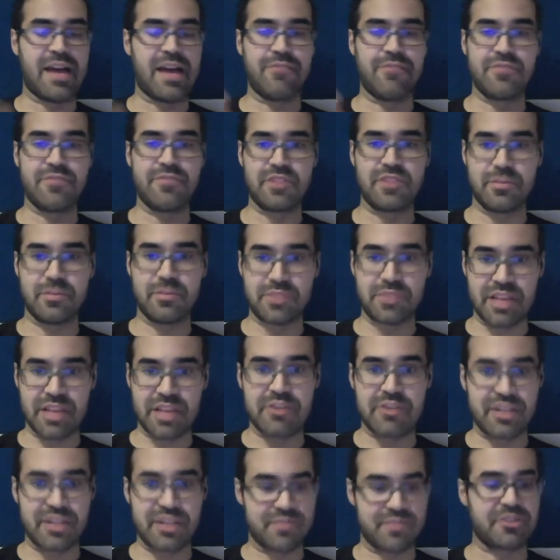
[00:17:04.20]
some
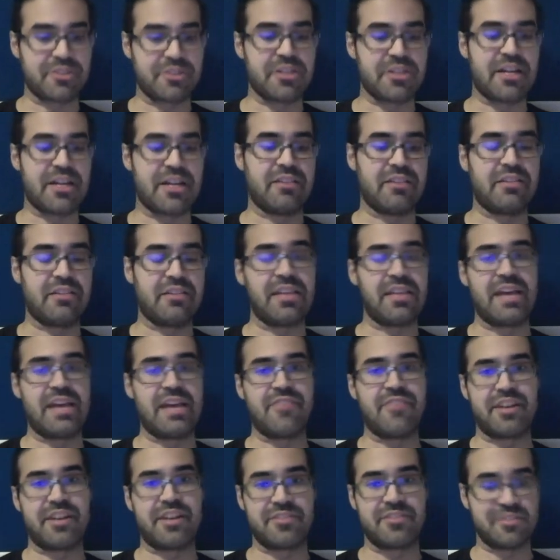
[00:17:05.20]
standardized functionality that they have
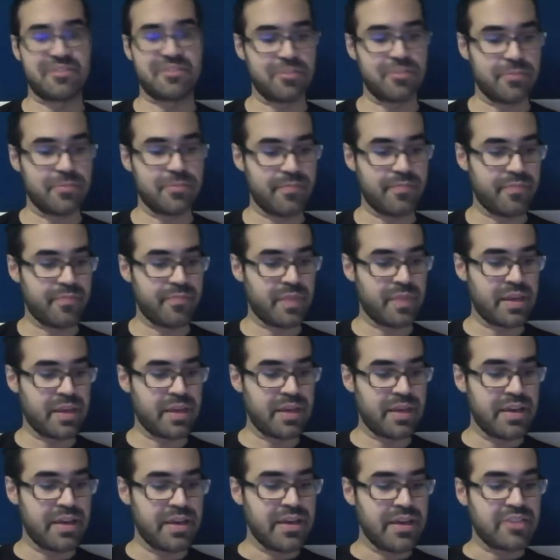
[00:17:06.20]
access to.
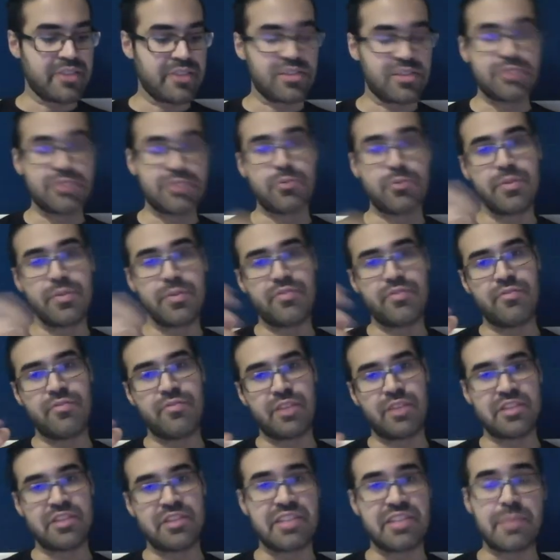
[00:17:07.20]
So this would be
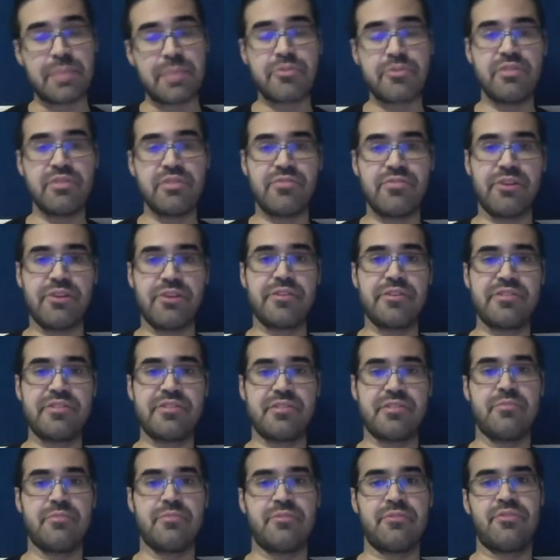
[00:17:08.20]
conceptually very
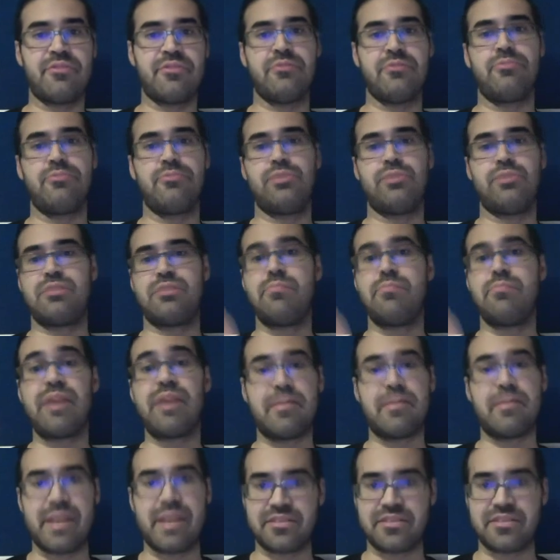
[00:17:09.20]
similar to what
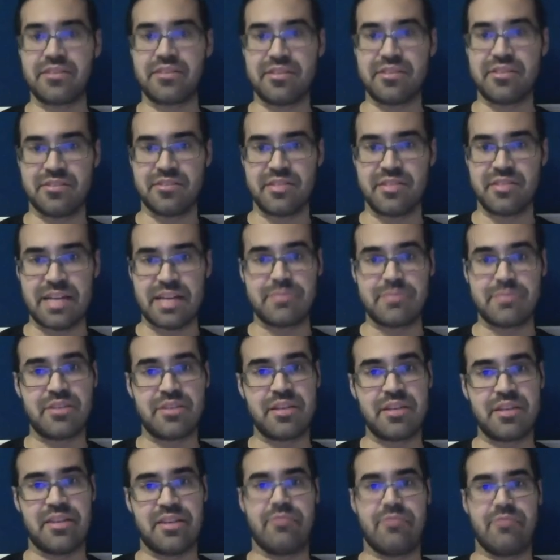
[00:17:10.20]
MetaMask does in dApps
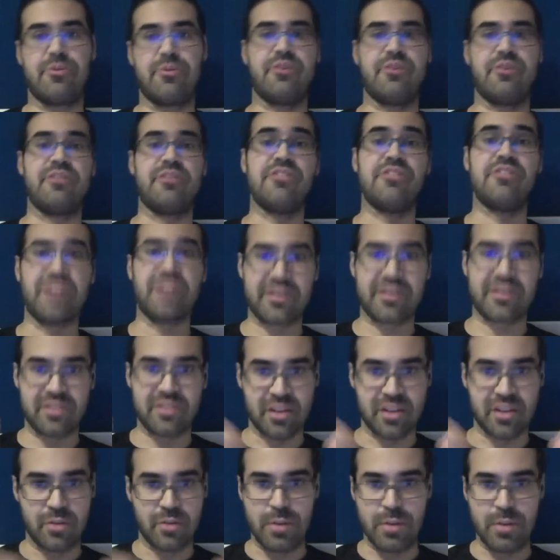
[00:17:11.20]
today, where it injects
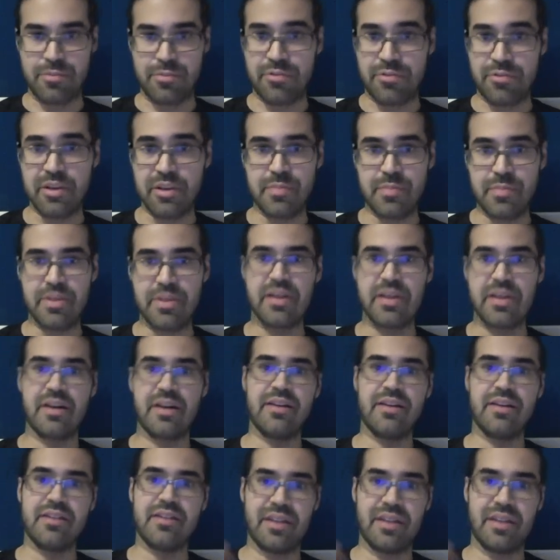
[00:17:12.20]
a Web3
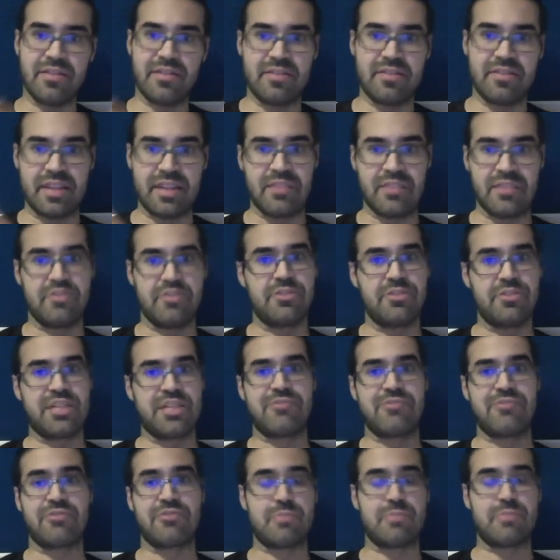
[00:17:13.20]
API and that your
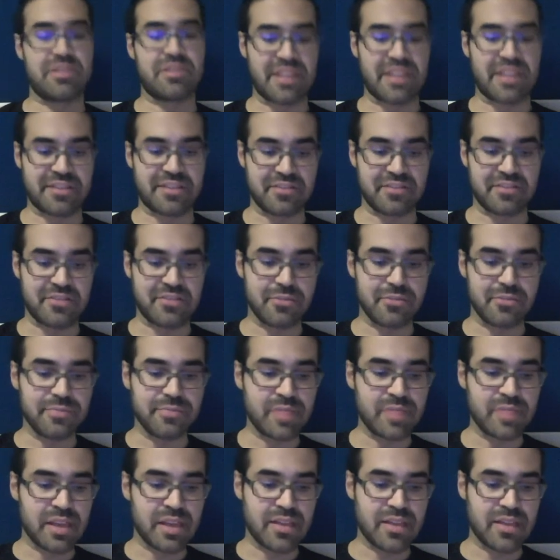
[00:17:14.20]
JavaScript has access to
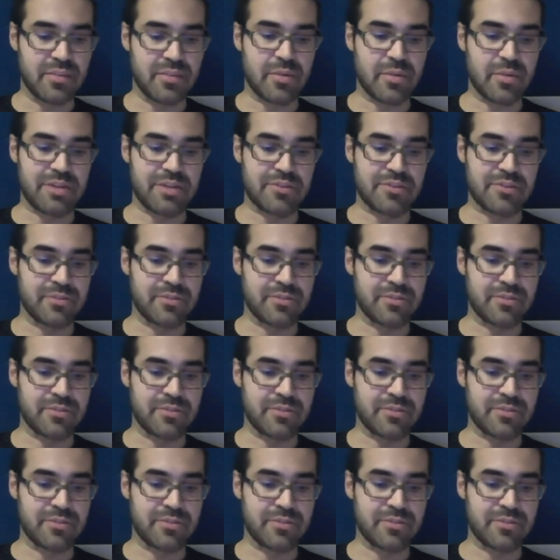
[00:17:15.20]
in the browser.